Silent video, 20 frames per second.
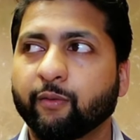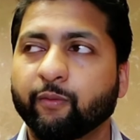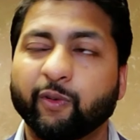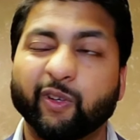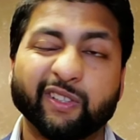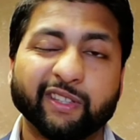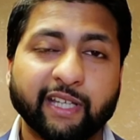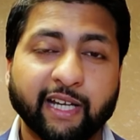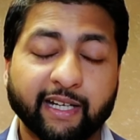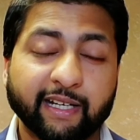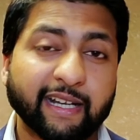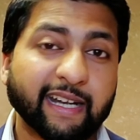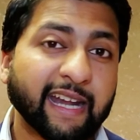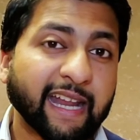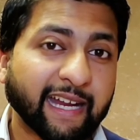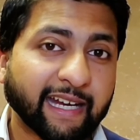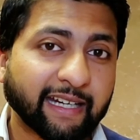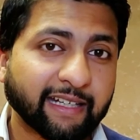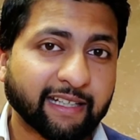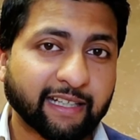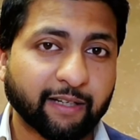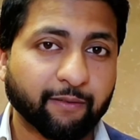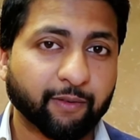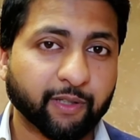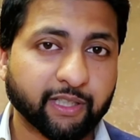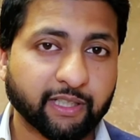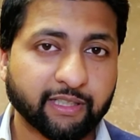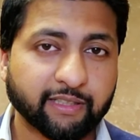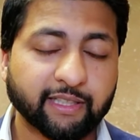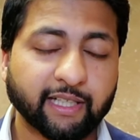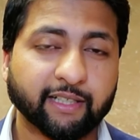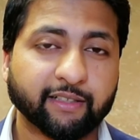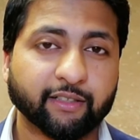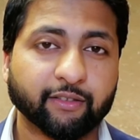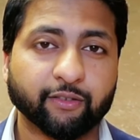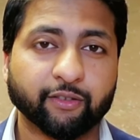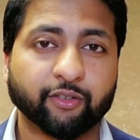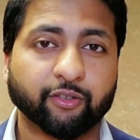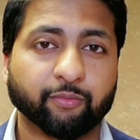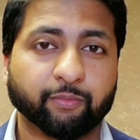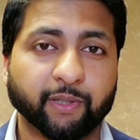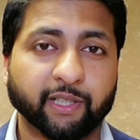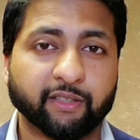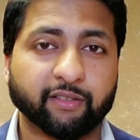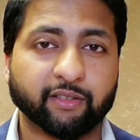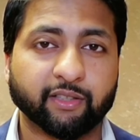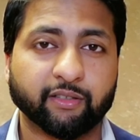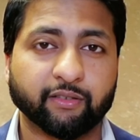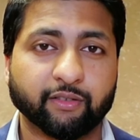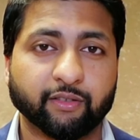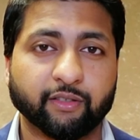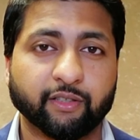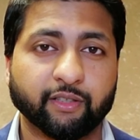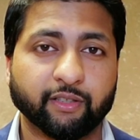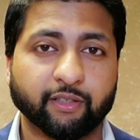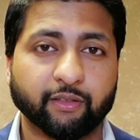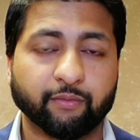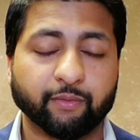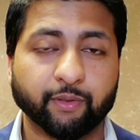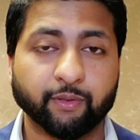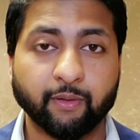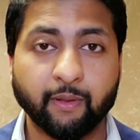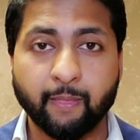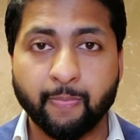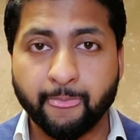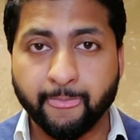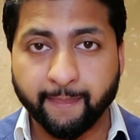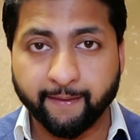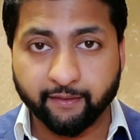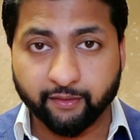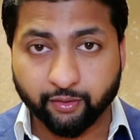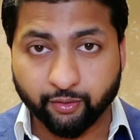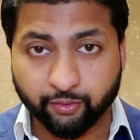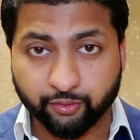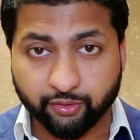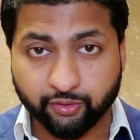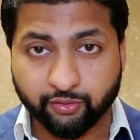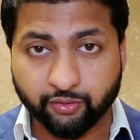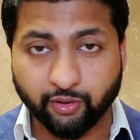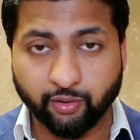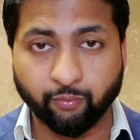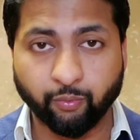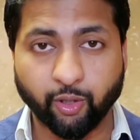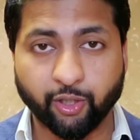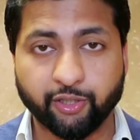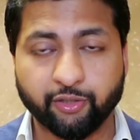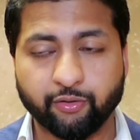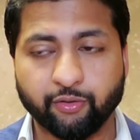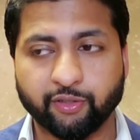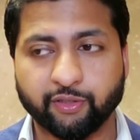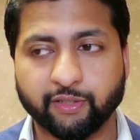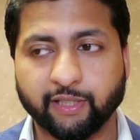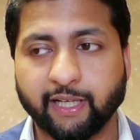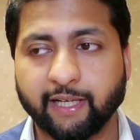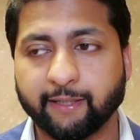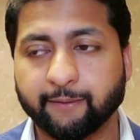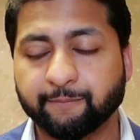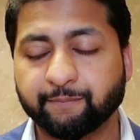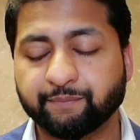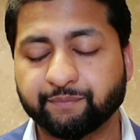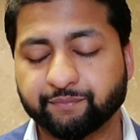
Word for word: for that negativity that you express in your interview. So avoid doing that.